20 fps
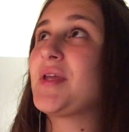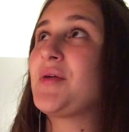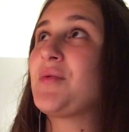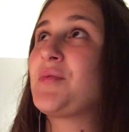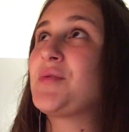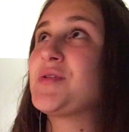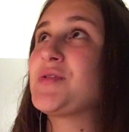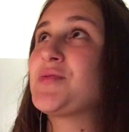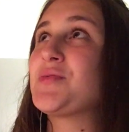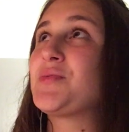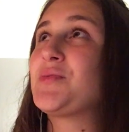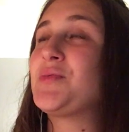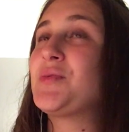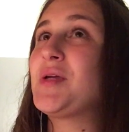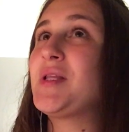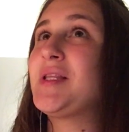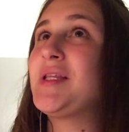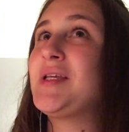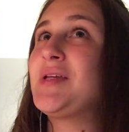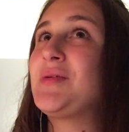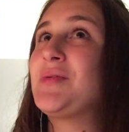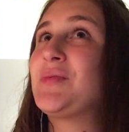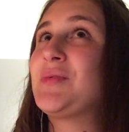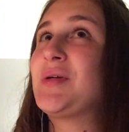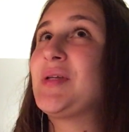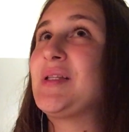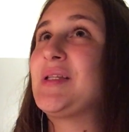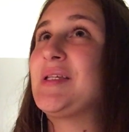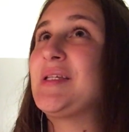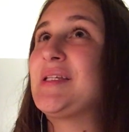was really,
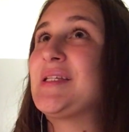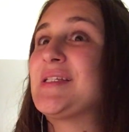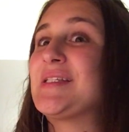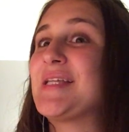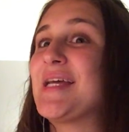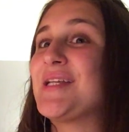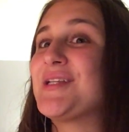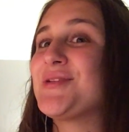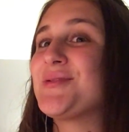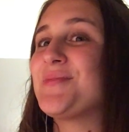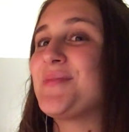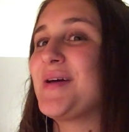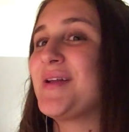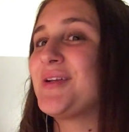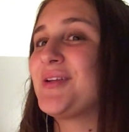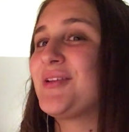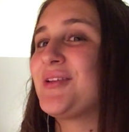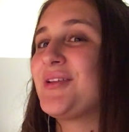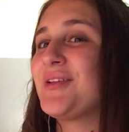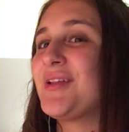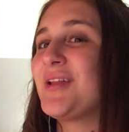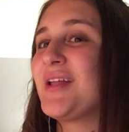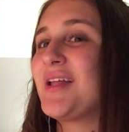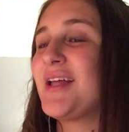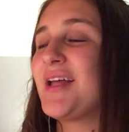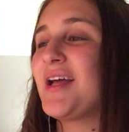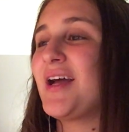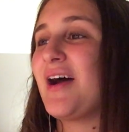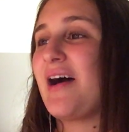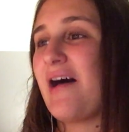really detrimental
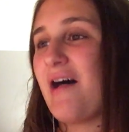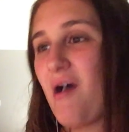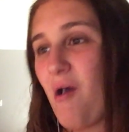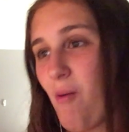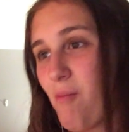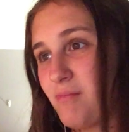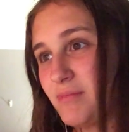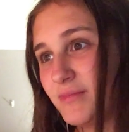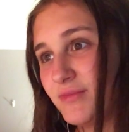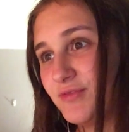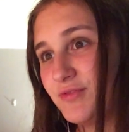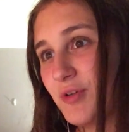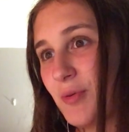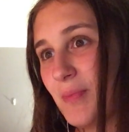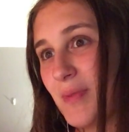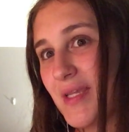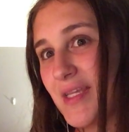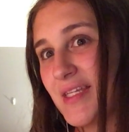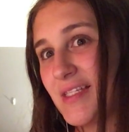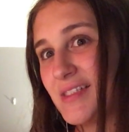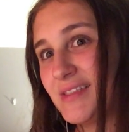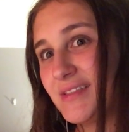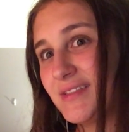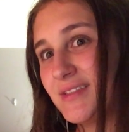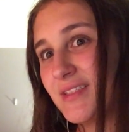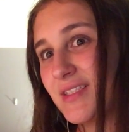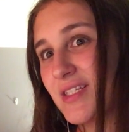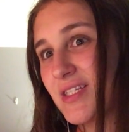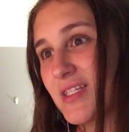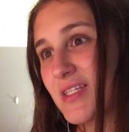for me
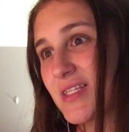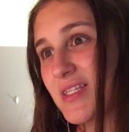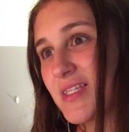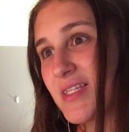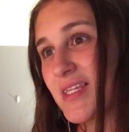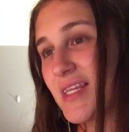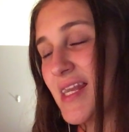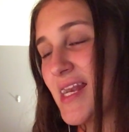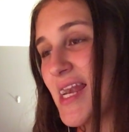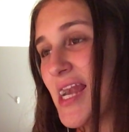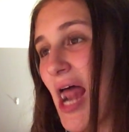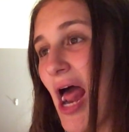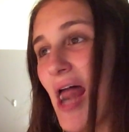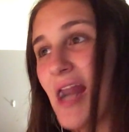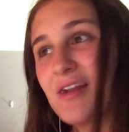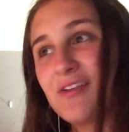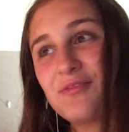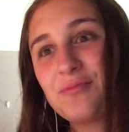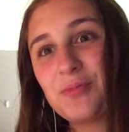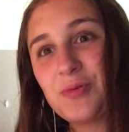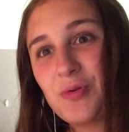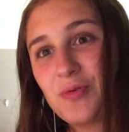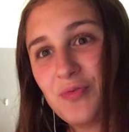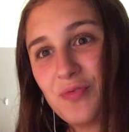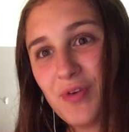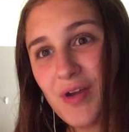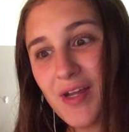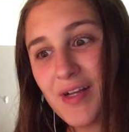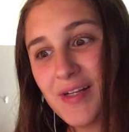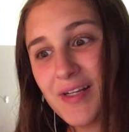to not have
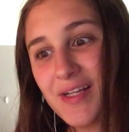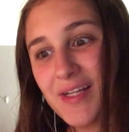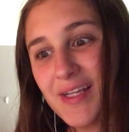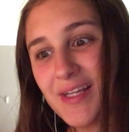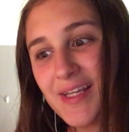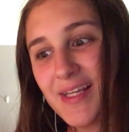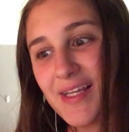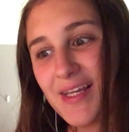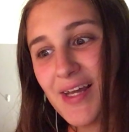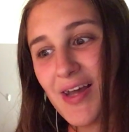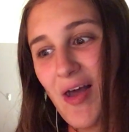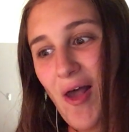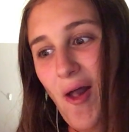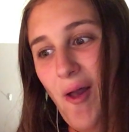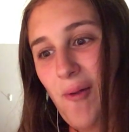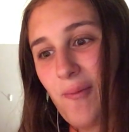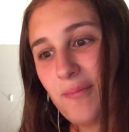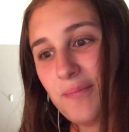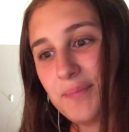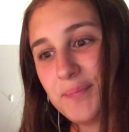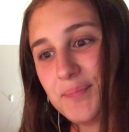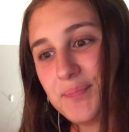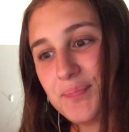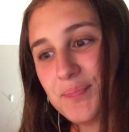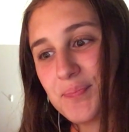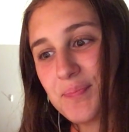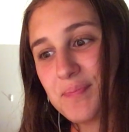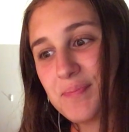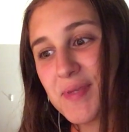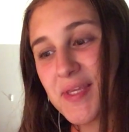proofread,
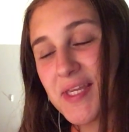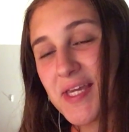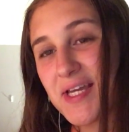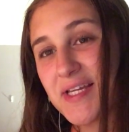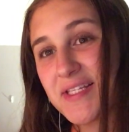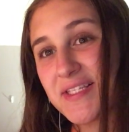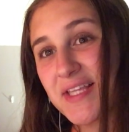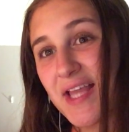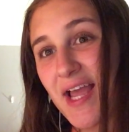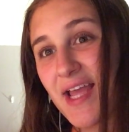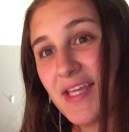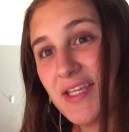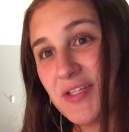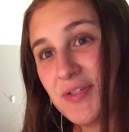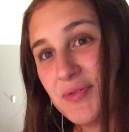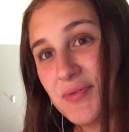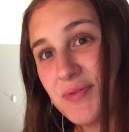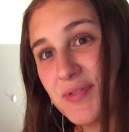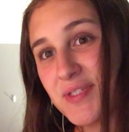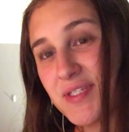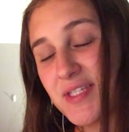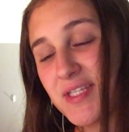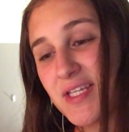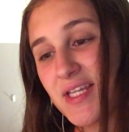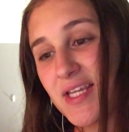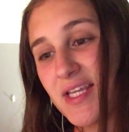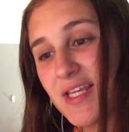because I used,